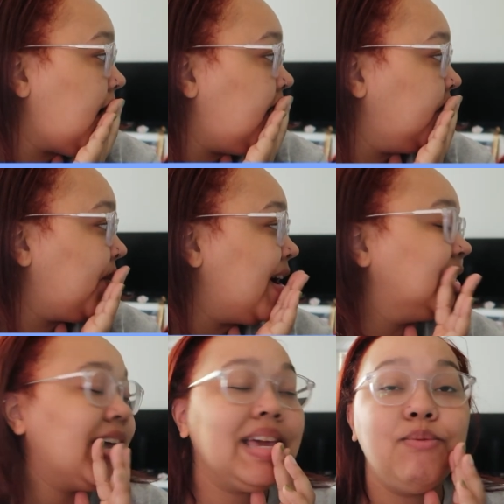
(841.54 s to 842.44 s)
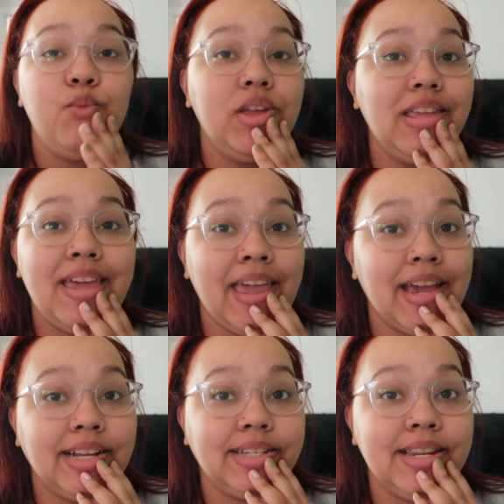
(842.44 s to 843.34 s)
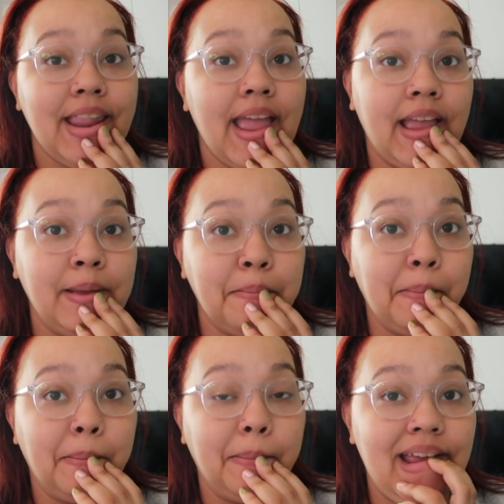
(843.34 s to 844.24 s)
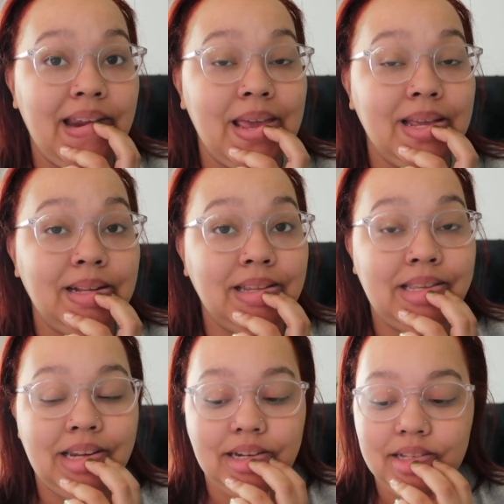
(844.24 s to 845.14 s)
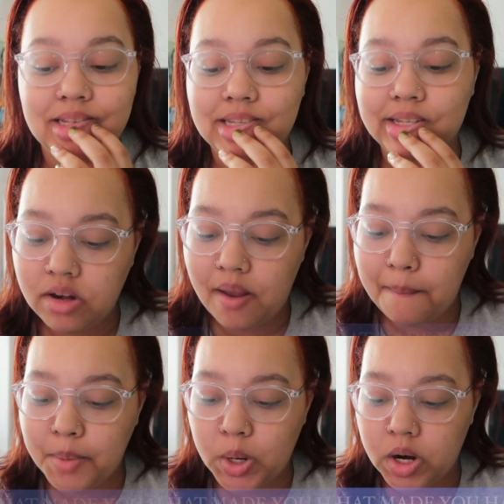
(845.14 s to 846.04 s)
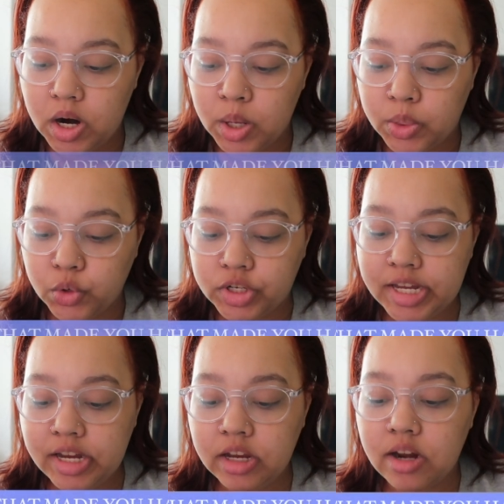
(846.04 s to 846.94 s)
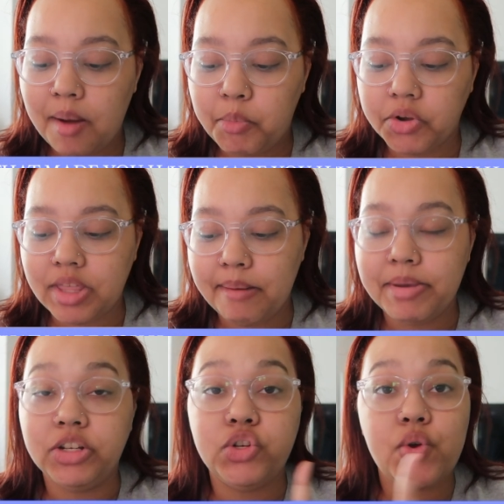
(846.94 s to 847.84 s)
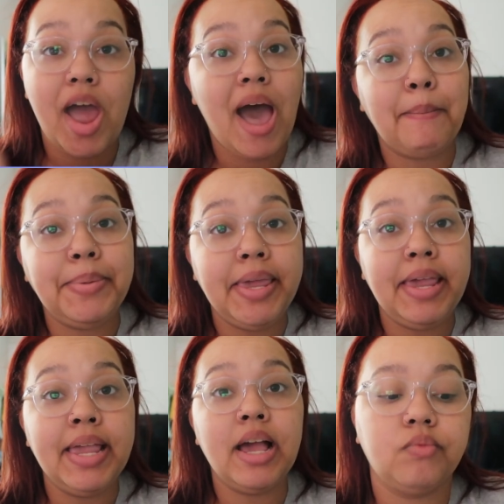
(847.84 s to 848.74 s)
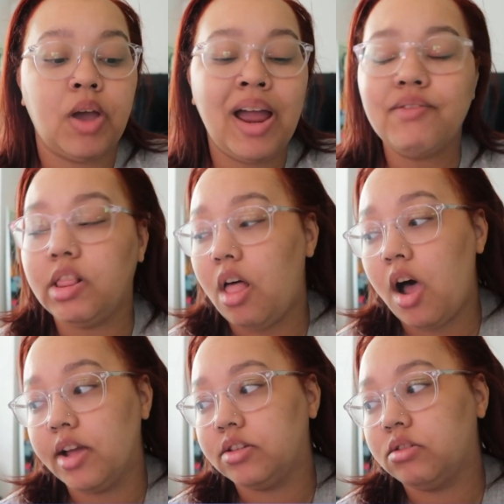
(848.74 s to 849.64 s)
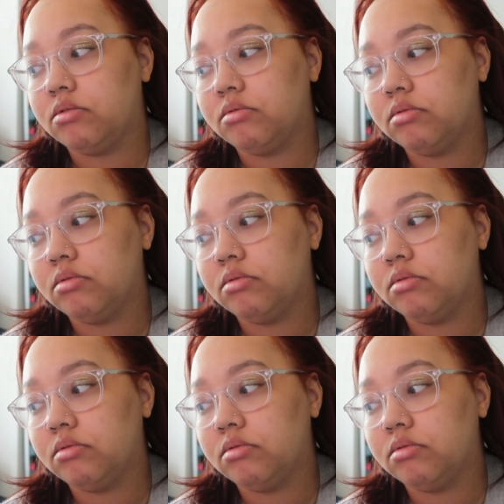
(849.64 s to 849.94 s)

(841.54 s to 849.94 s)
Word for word: otherwise I really can't name any instance. Number 13, a book that made you happy. I have a lot.